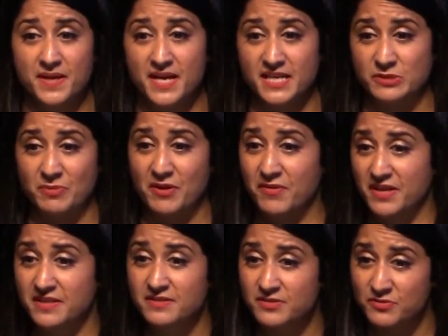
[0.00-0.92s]

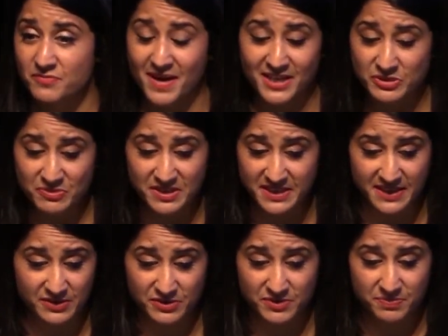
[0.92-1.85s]
experience or management
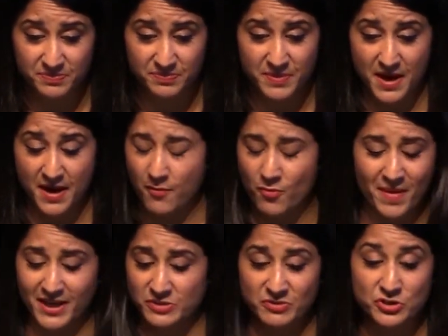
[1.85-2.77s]
skills or
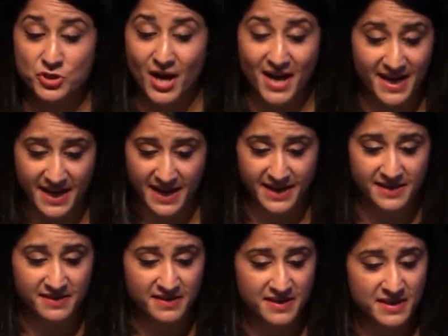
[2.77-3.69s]
management
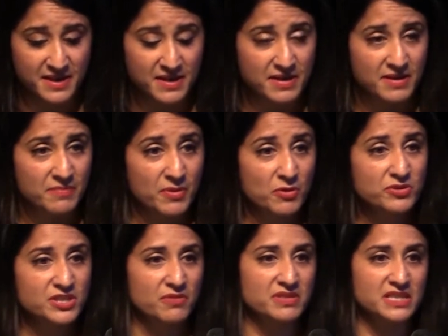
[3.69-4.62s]
training, but
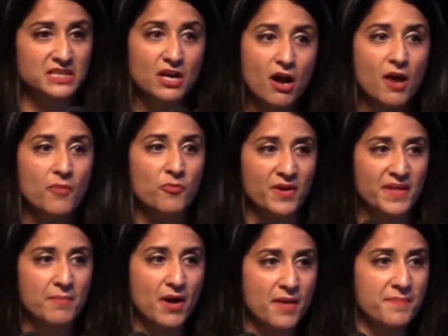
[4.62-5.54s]
also it's a time where
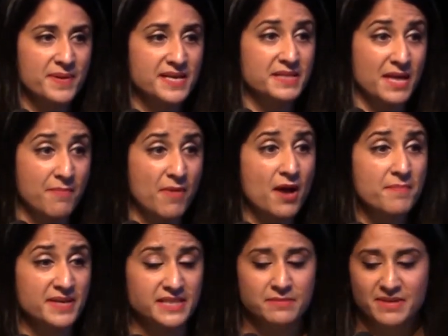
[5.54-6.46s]
there might
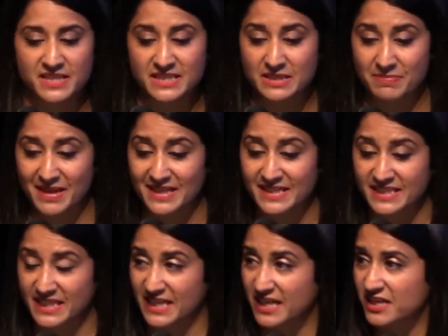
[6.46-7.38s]
be some
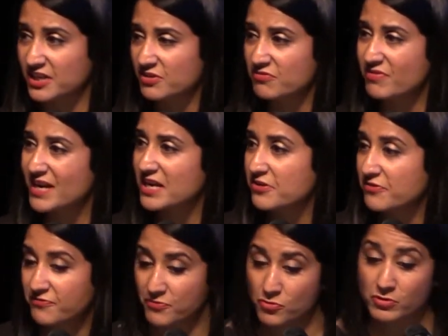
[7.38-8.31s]
instability, and can you really
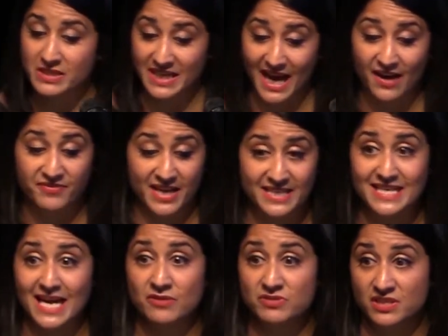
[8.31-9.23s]
afford to have that
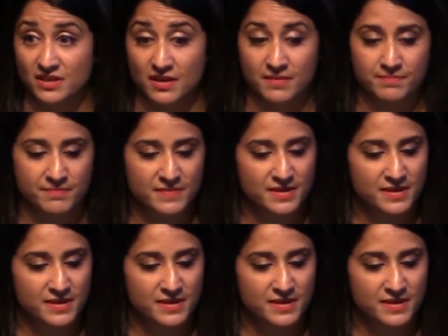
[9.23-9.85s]
downtime?